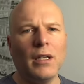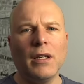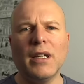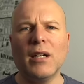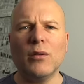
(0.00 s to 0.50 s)

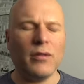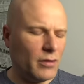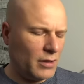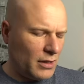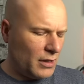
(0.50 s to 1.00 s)
Now,
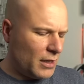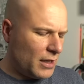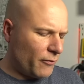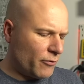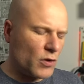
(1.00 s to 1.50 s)
the
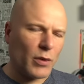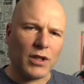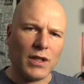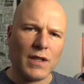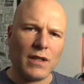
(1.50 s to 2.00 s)
different
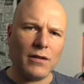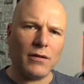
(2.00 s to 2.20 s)
switches,